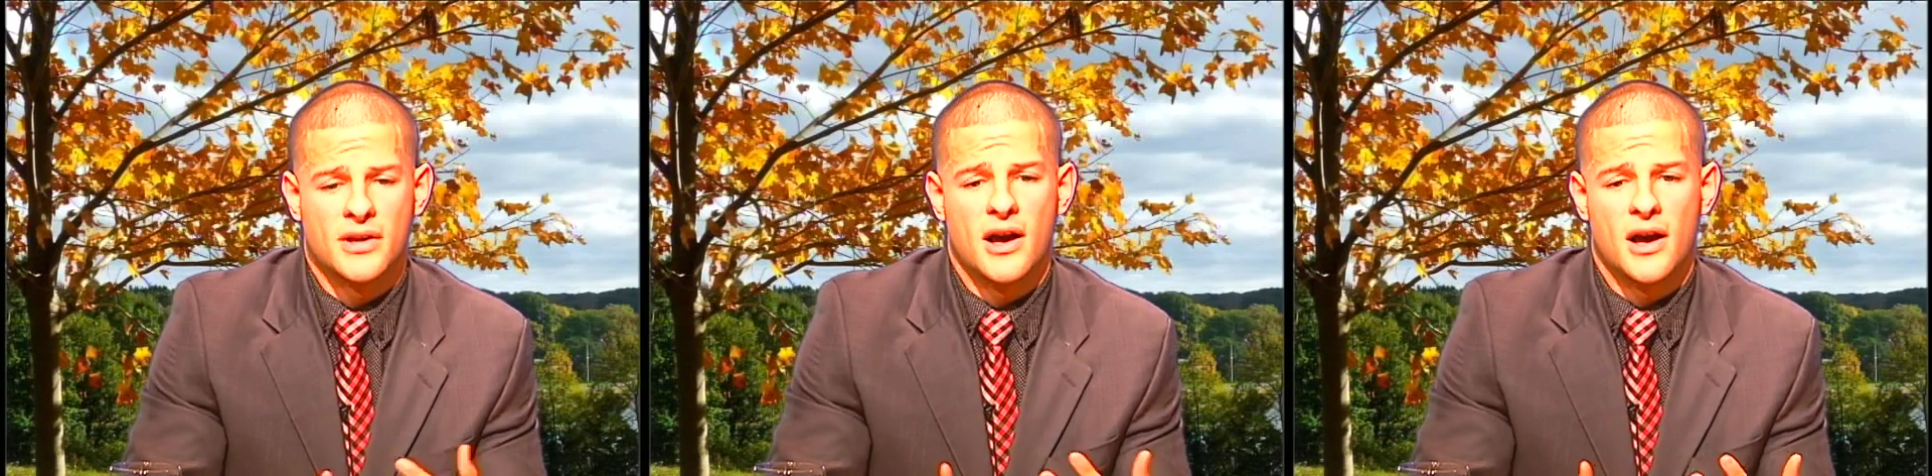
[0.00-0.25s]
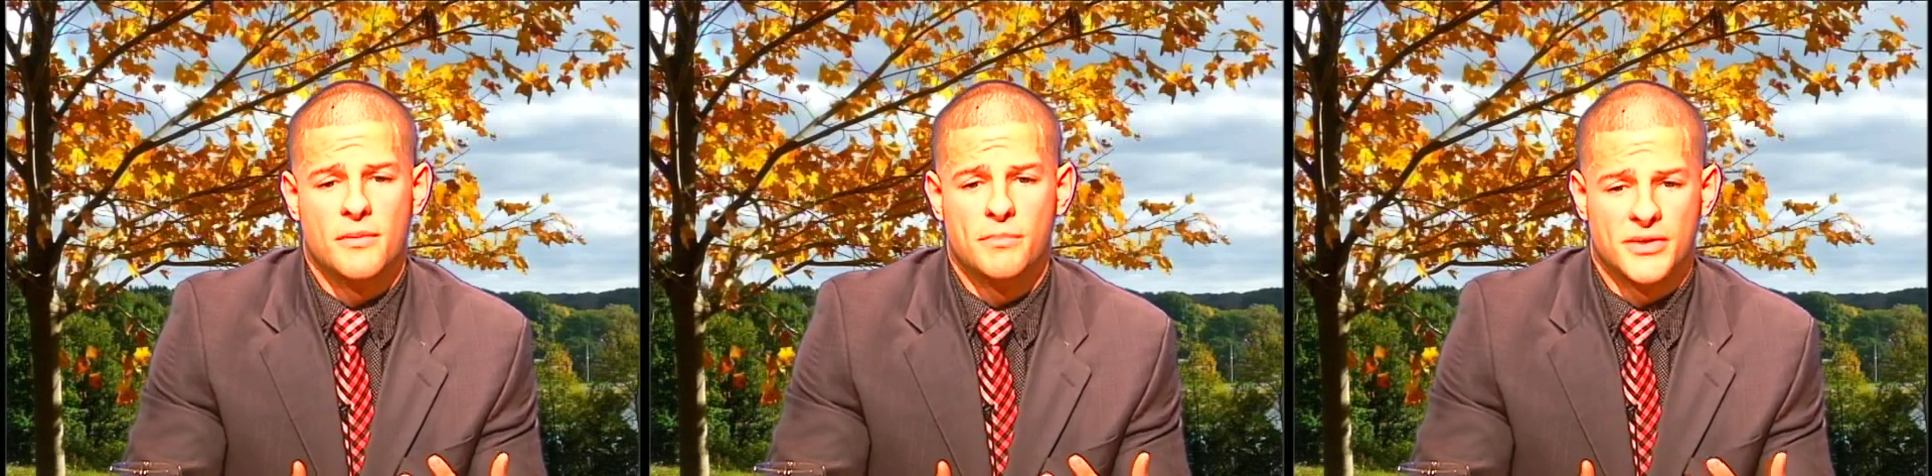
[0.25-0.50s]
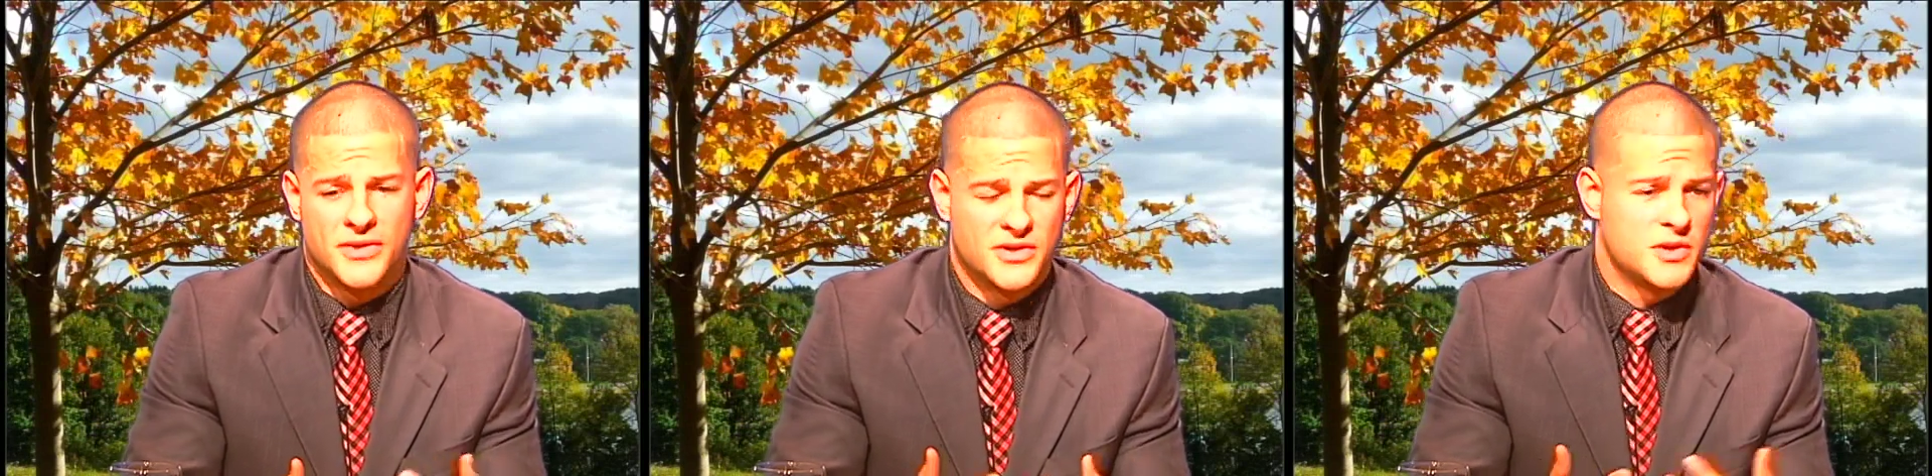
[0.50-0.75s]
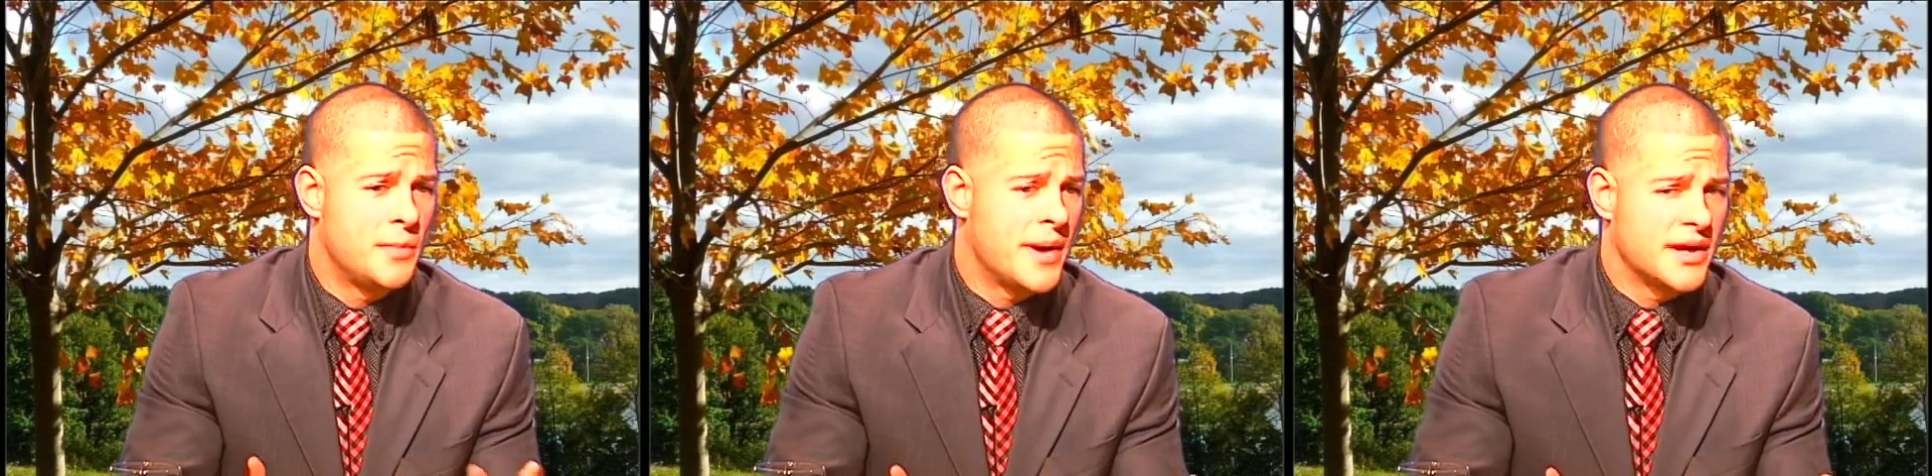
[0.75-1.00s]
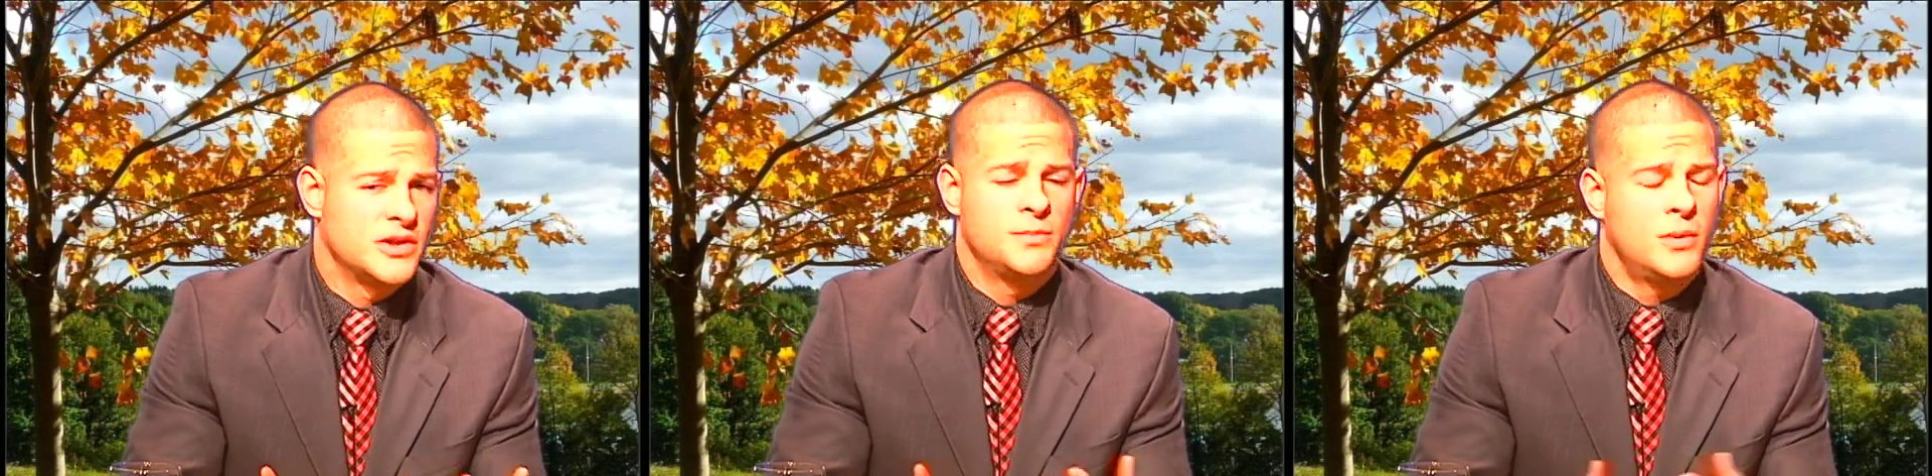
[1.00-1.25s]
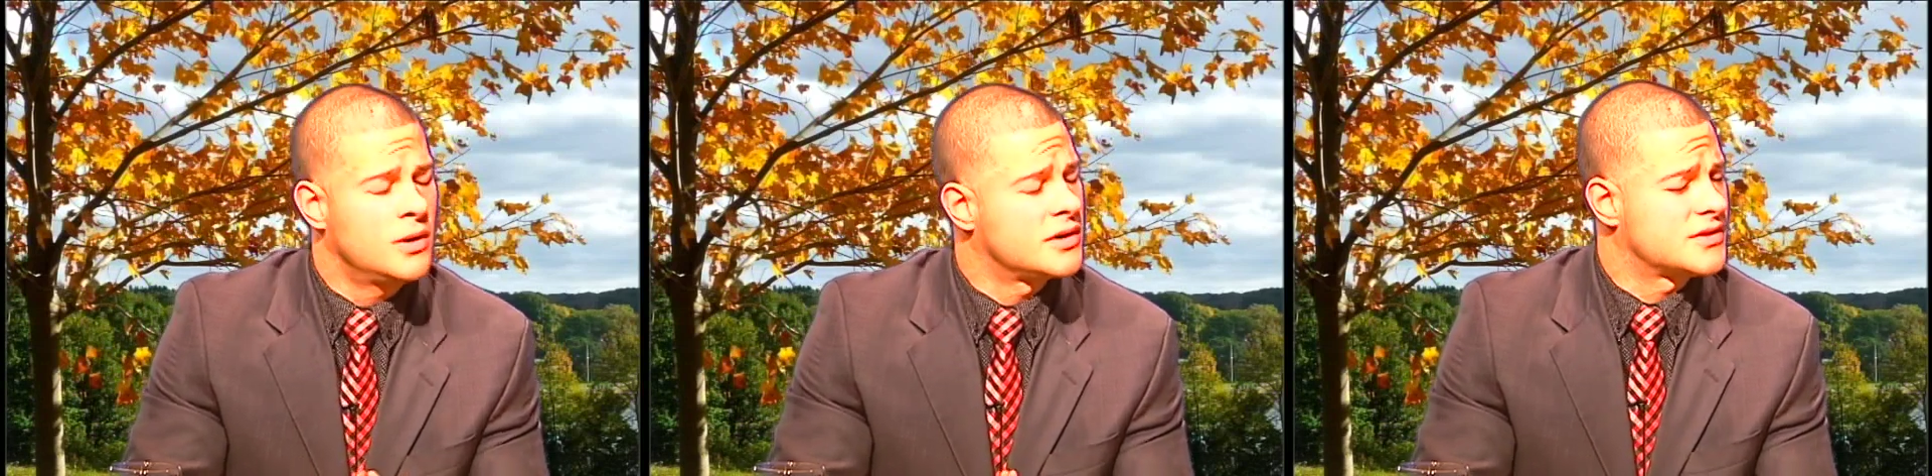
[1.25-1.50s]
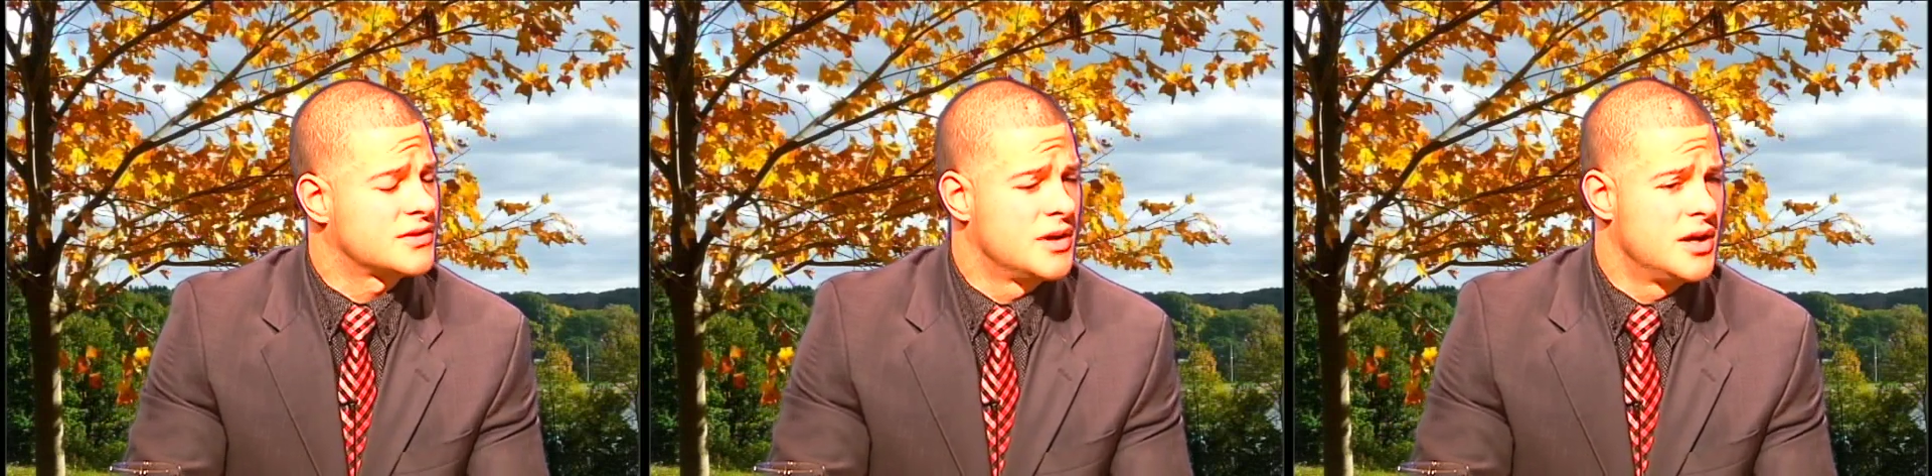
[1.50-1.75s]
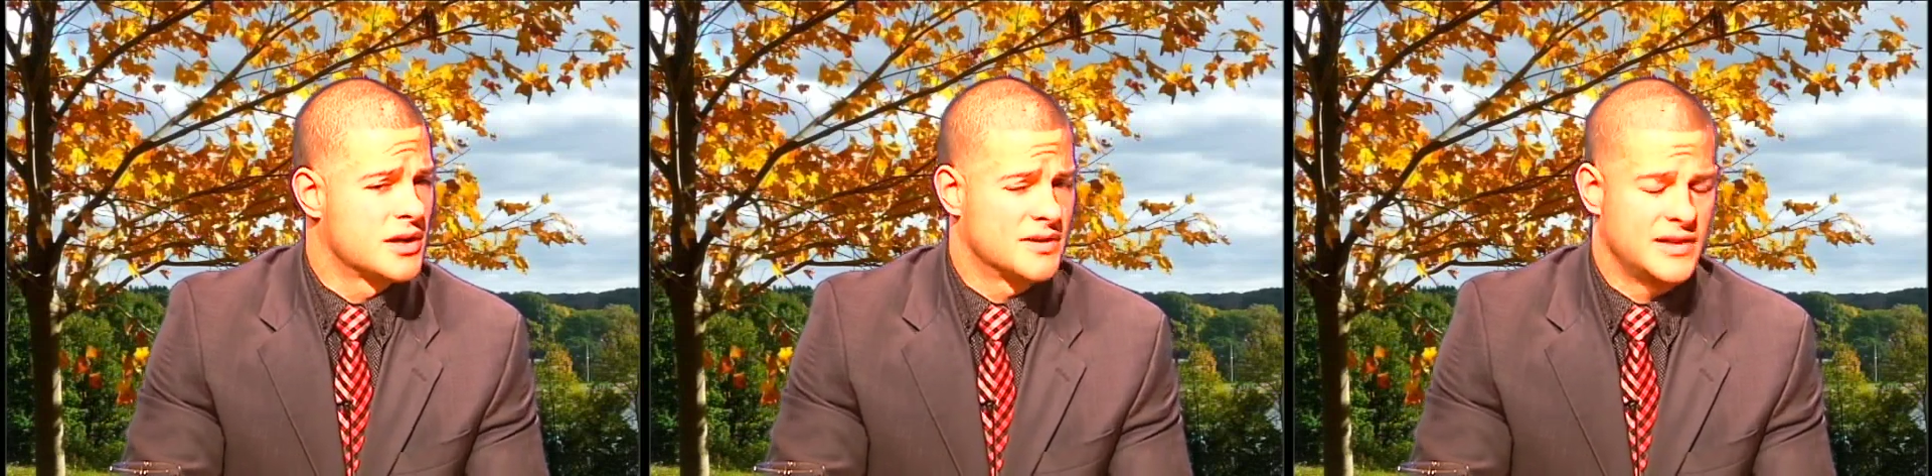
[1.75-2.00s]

participate in sports, because